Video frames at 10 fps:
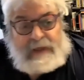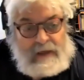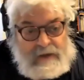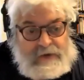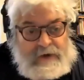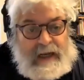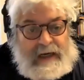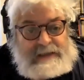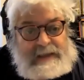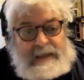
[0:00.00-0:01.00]
Third
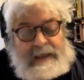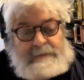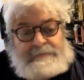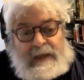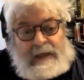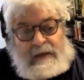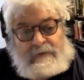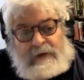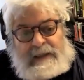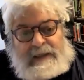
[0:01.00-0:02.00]
idea
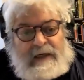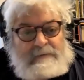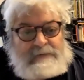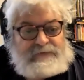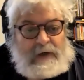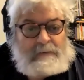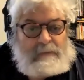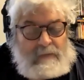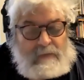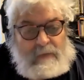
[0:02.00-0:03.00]
really comes
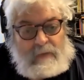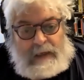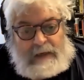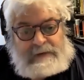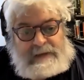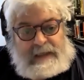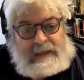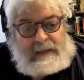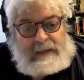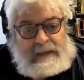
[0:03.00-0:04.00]
from what I would
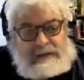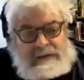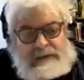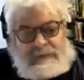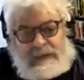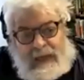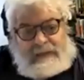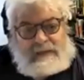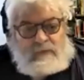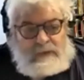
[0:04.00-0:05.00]
take as something
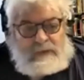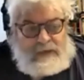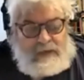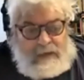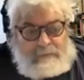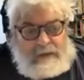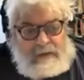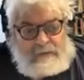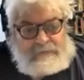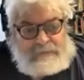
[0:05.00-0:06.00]
like the World Economic
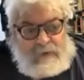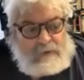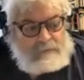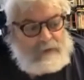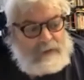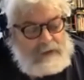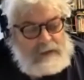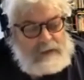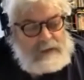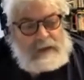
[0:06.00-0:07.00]
Forum,
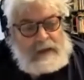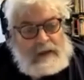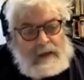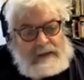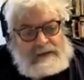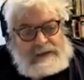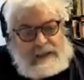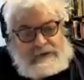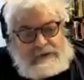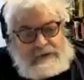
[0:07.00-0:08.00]

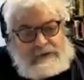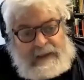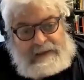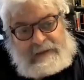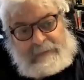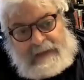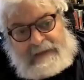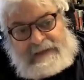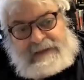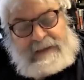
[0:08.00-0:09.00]
etc. And it's about
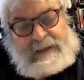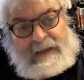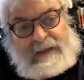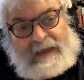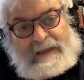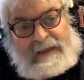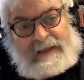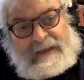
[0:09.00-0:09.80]
this idea that